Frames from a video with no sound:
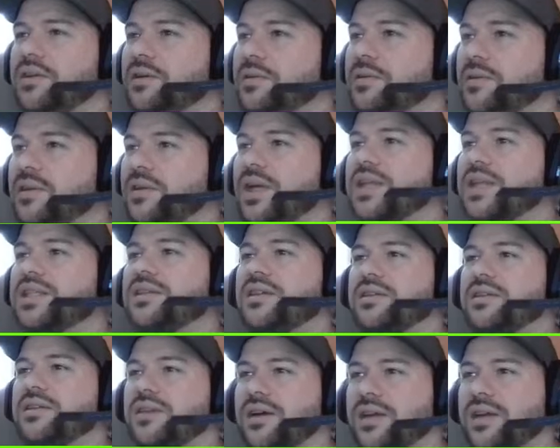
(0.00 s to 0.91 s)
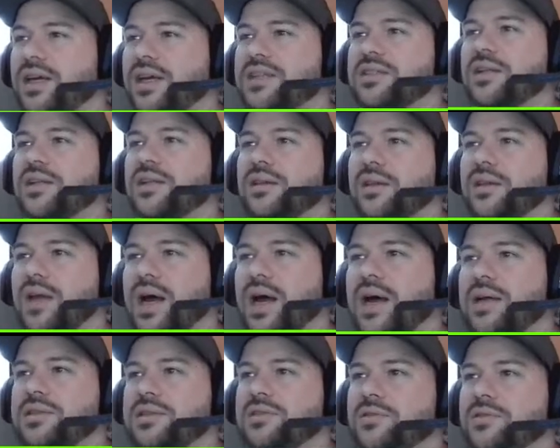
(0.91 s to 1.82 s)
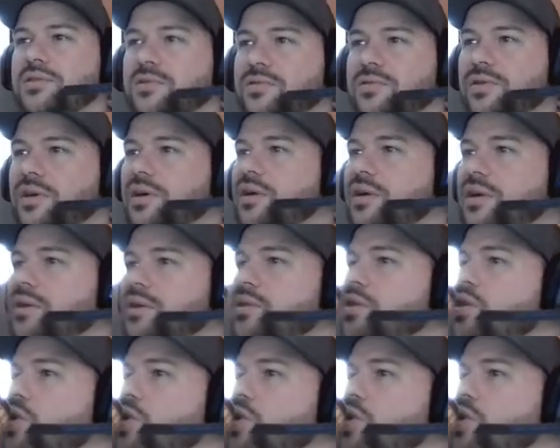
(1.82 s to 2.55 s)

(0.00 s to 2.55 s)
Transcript: utilizing the tight ends a lot so far.